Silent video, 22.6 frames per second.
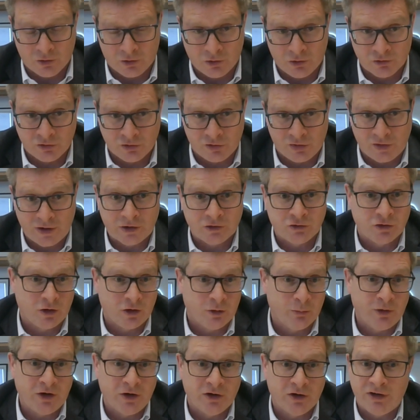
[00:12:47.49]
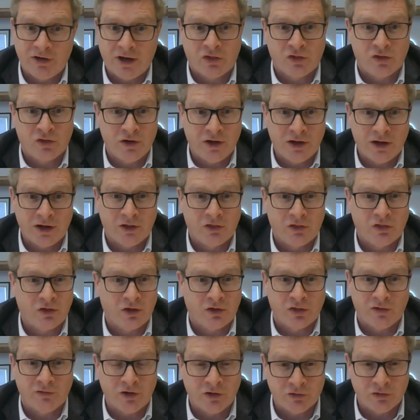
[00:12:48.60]
Countries like Germany are vaccinating
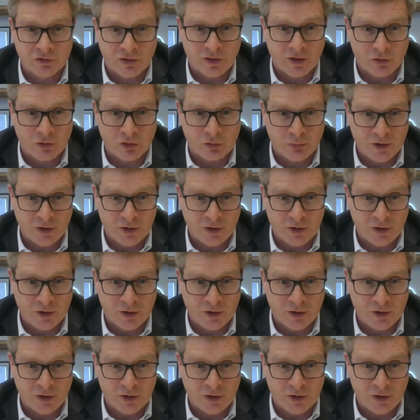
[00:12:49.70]
600,000-700,000